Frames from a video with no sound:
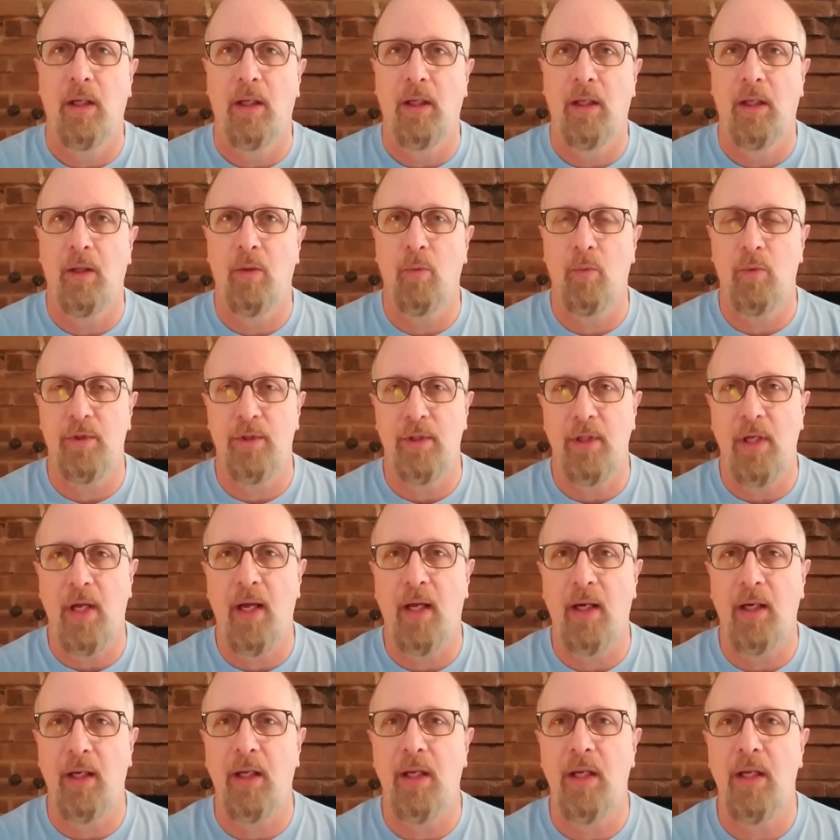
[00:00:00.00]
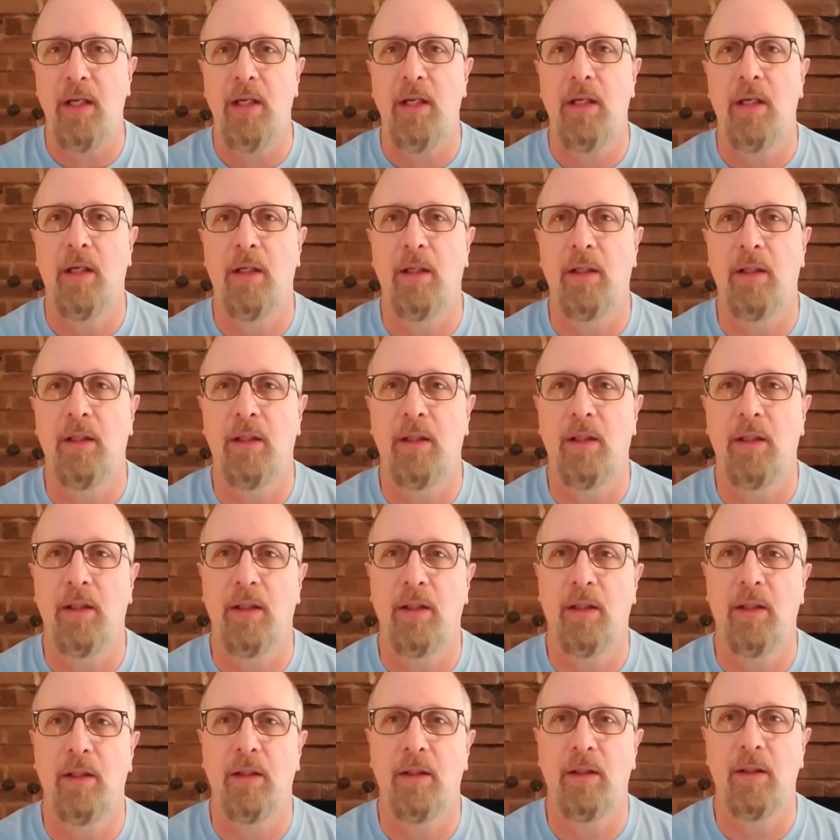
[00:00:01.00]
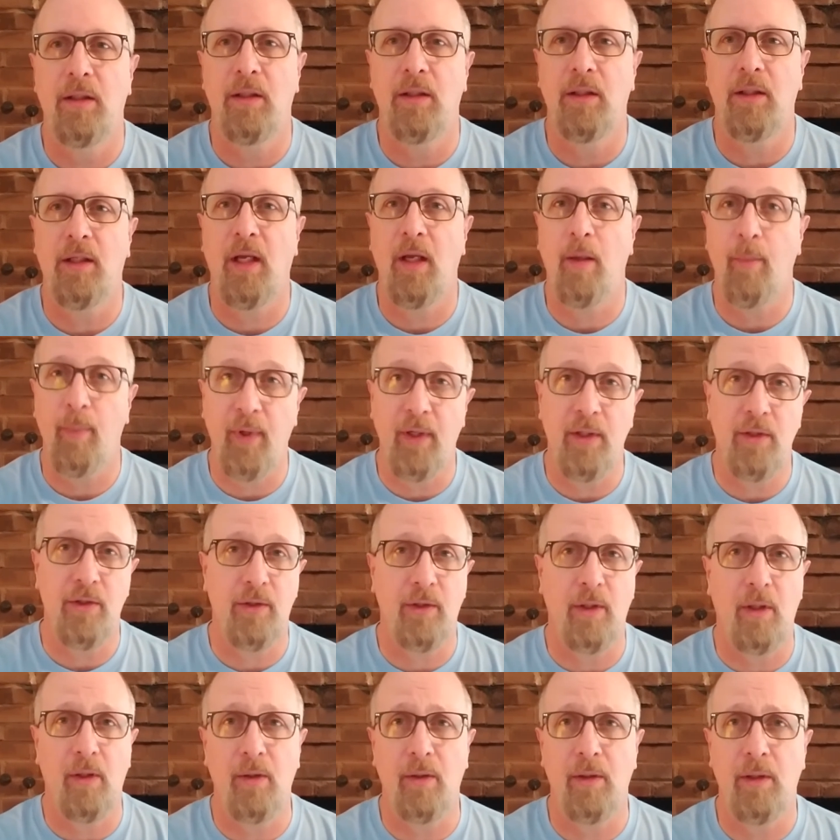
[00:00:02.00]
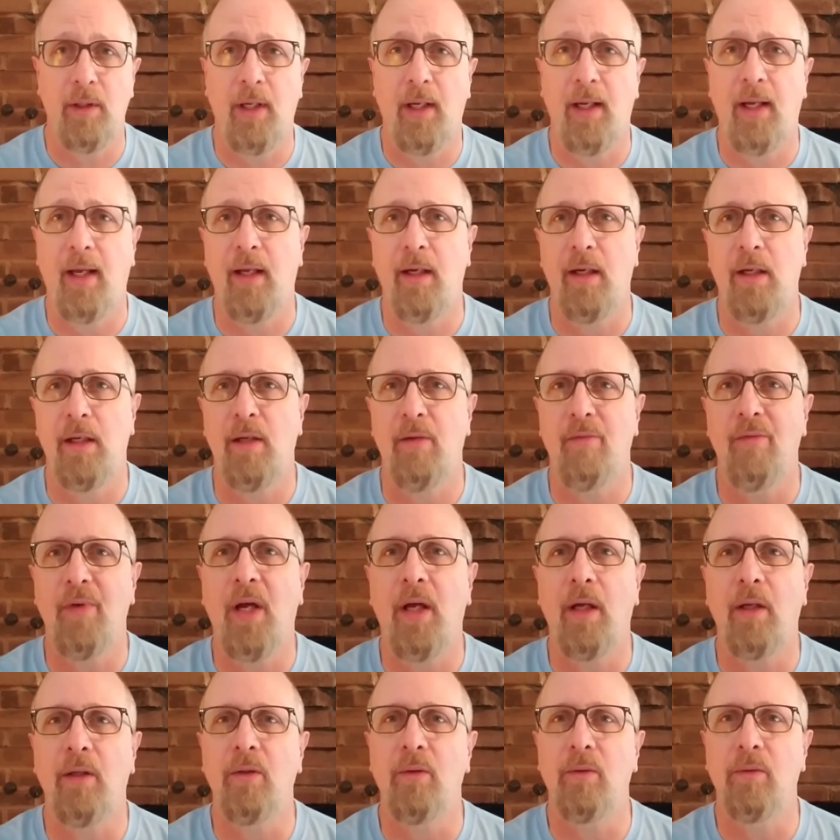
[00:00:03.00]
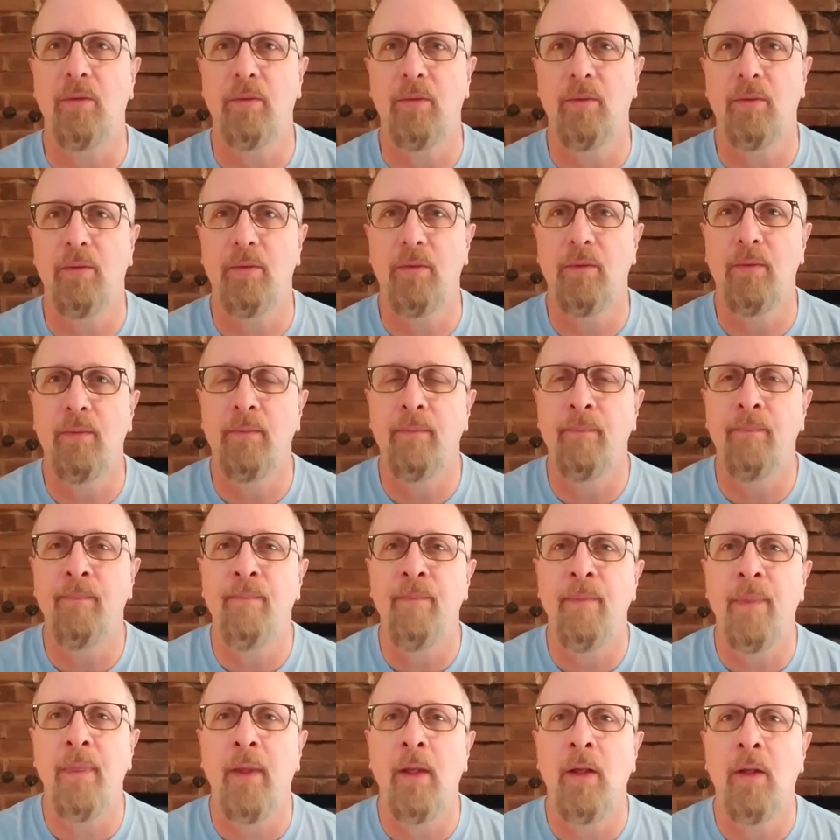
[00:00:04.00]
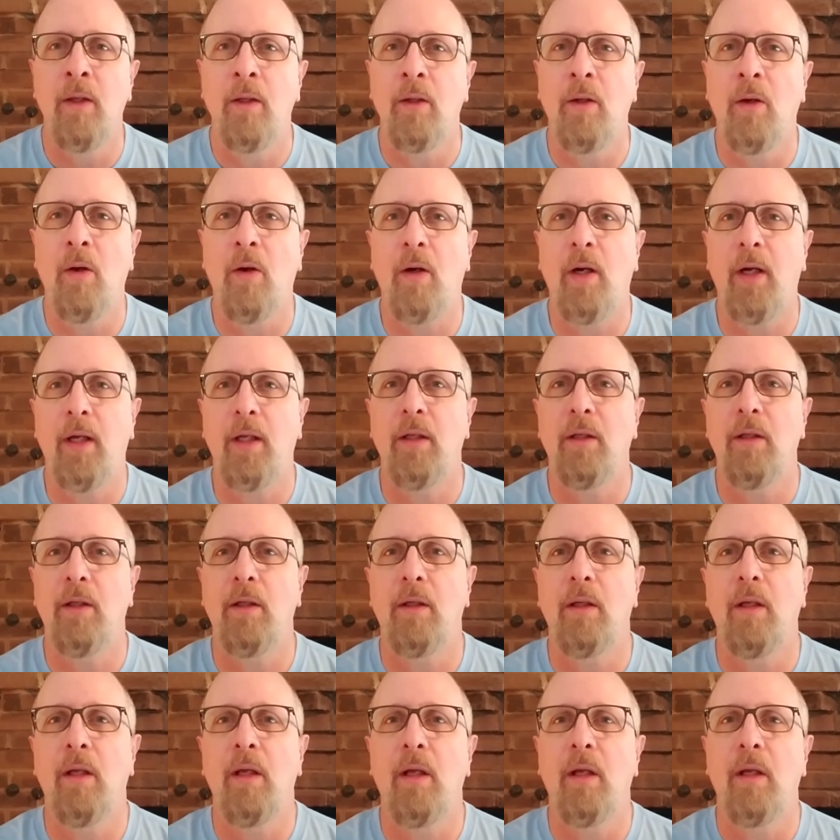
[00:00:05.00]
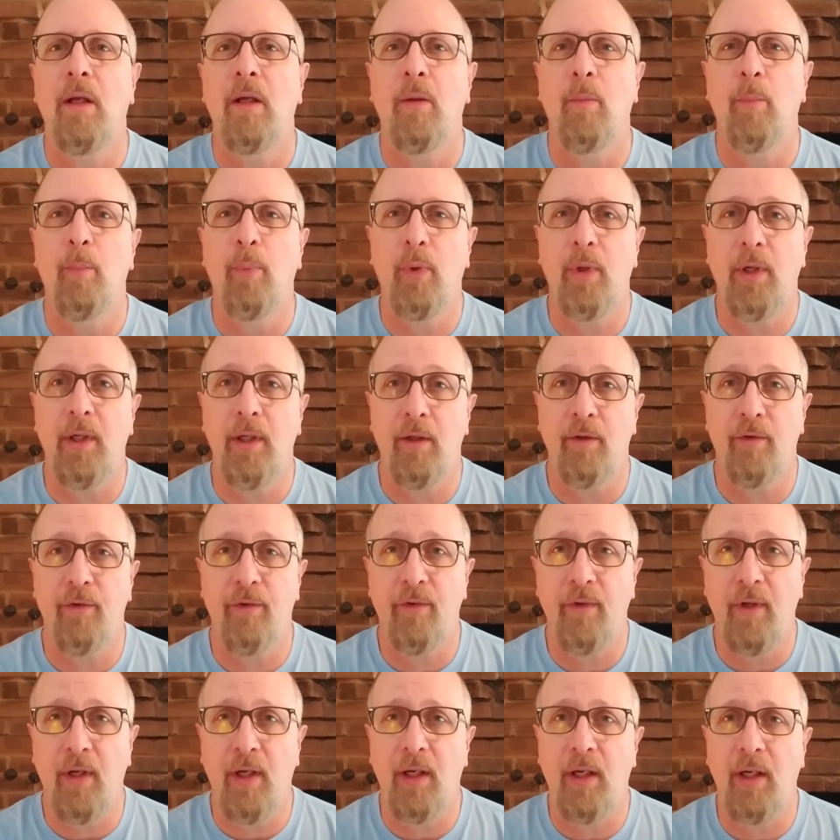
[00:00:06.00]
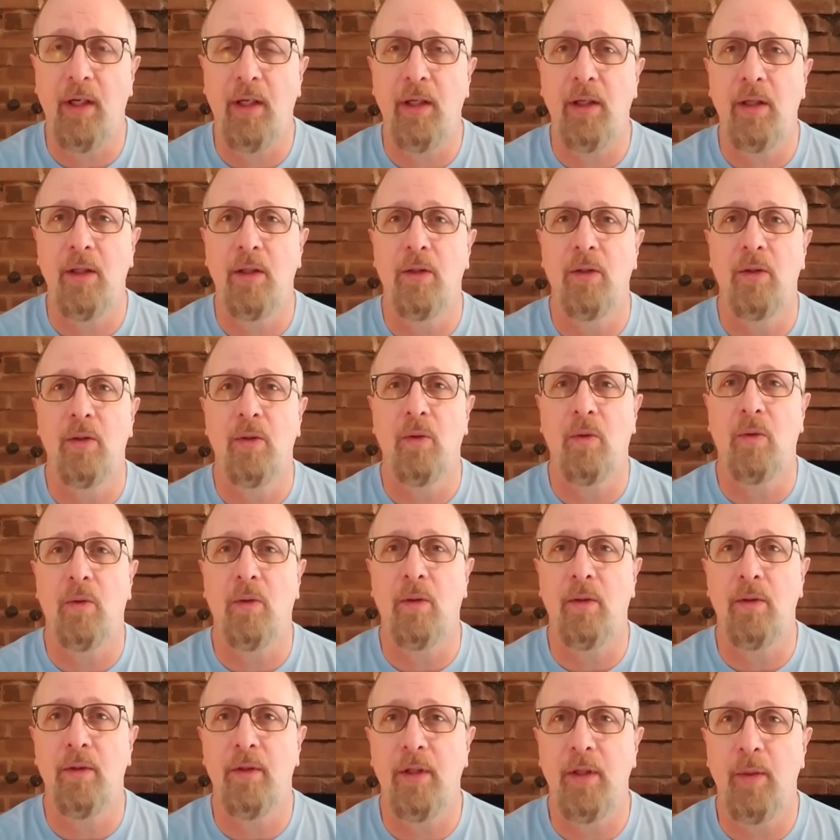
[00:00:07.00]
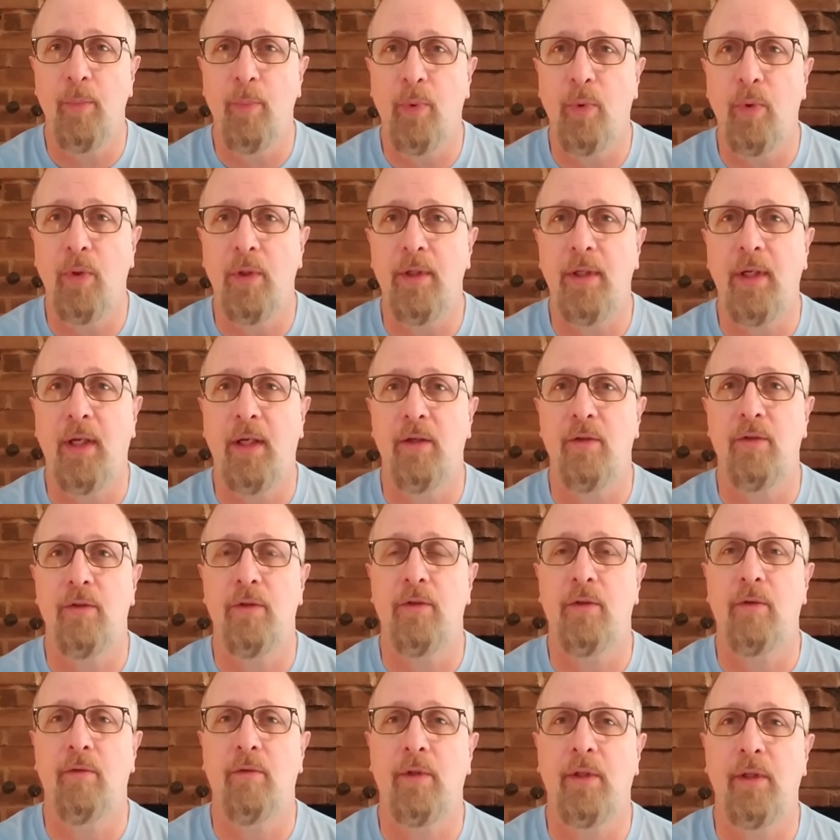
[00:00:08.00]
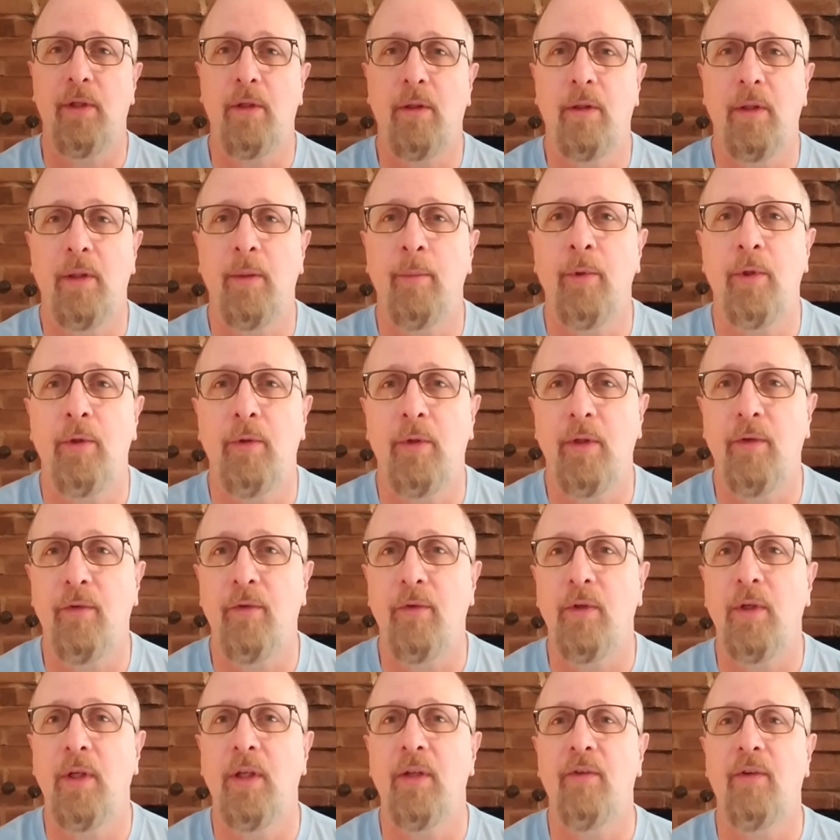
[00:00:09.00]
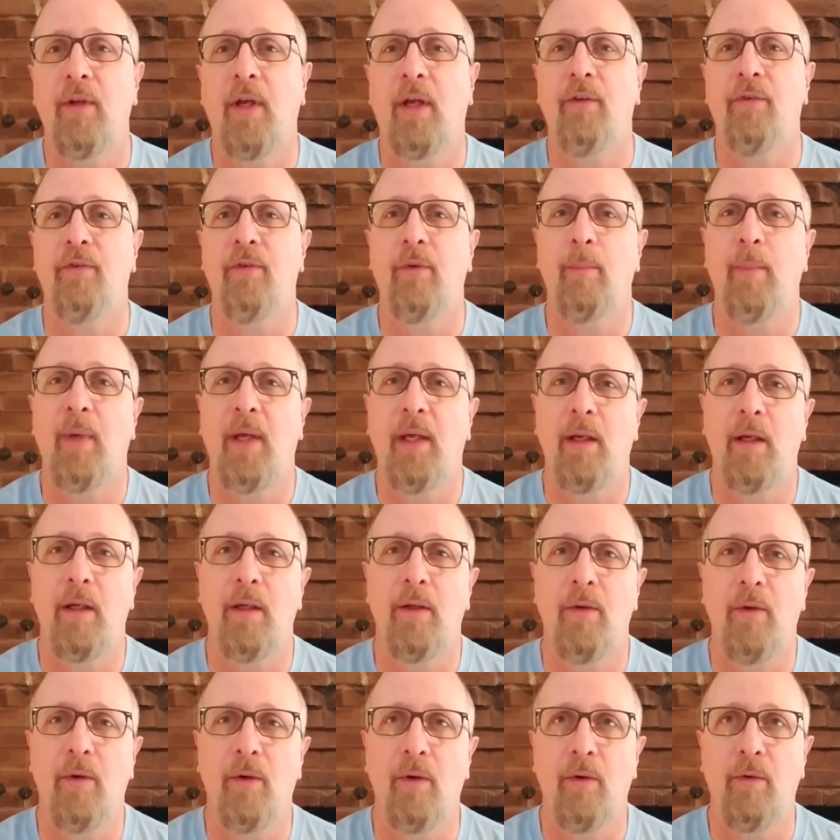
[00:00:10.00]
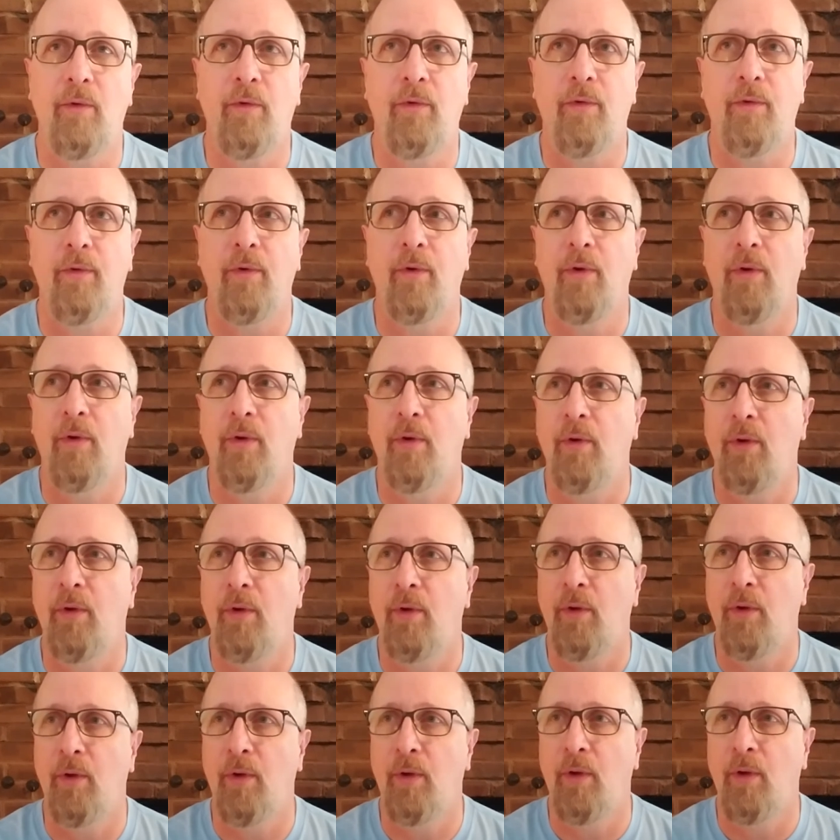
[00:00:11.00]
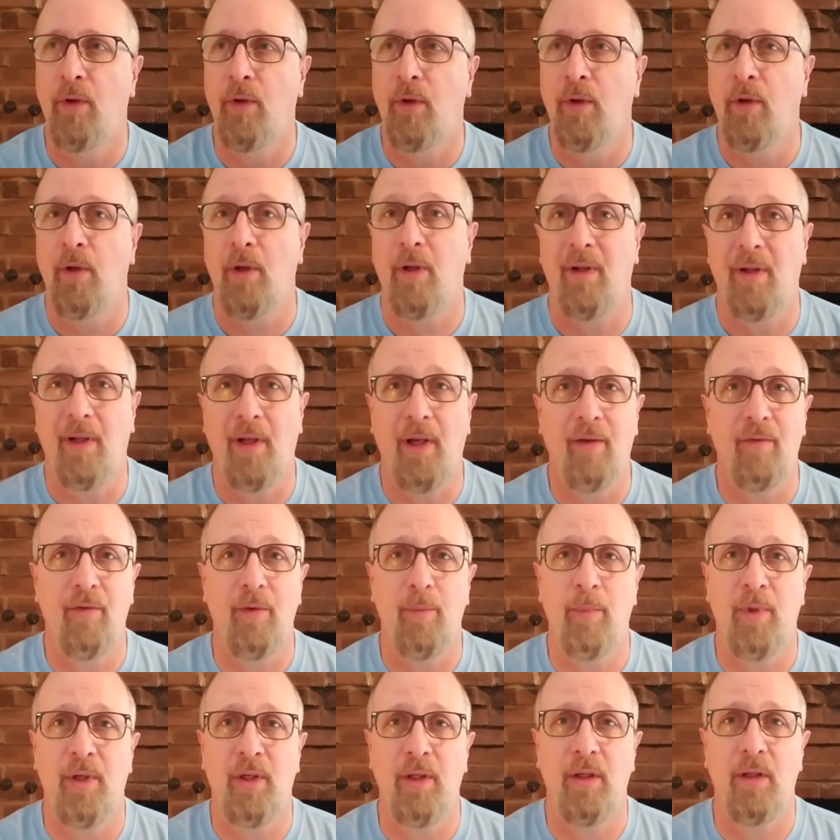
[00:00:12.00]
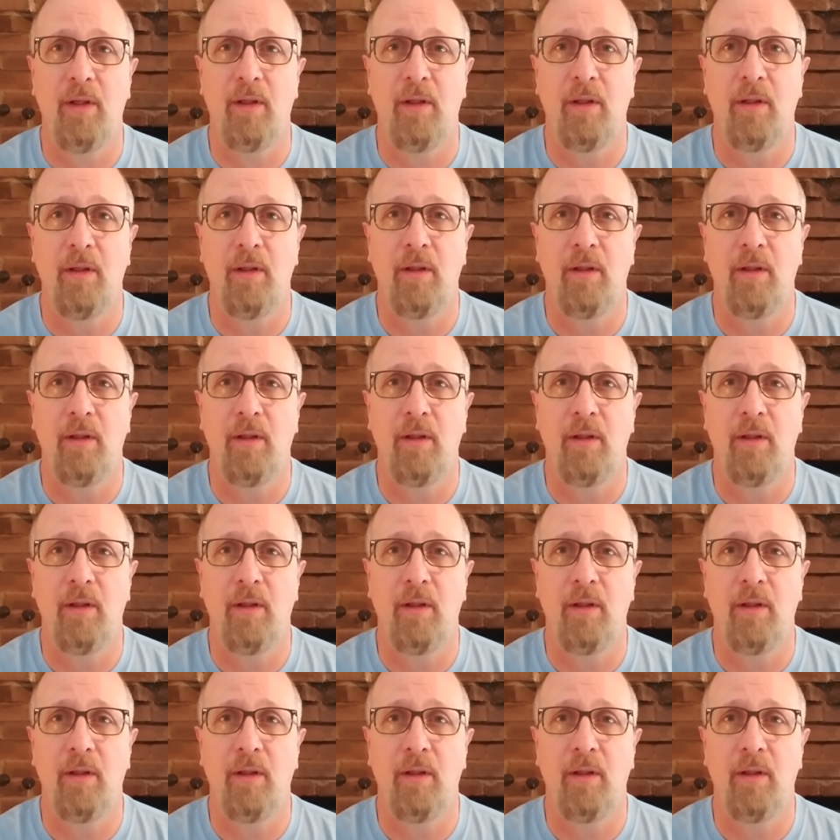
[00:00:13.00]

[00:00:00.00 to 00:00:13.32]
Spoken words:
it was not a campaign slogan that had any value. All right, putting a stay on deportations of illegal immigrants. It's estimated there's 11 million